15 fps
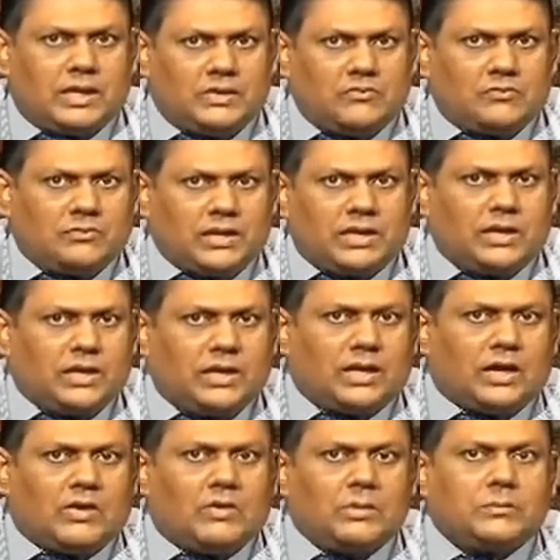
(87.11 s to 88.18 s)
every day,
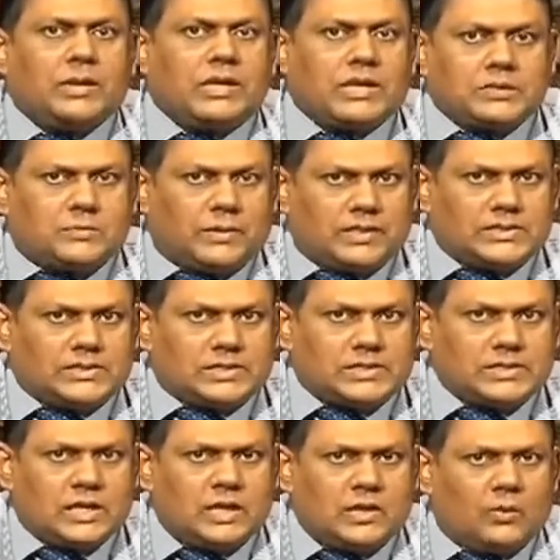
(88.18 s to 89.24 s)
government
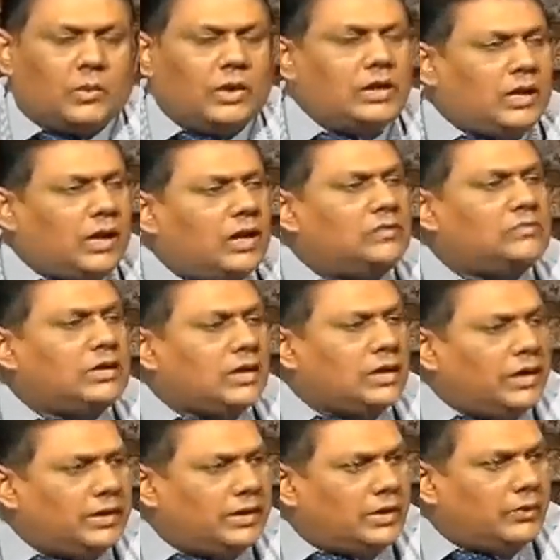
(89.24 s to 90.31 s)
expenses. Why can't we
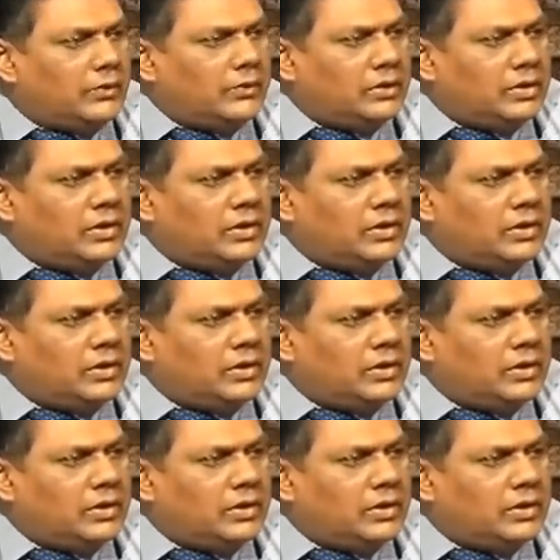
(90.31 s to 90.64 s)
cut down?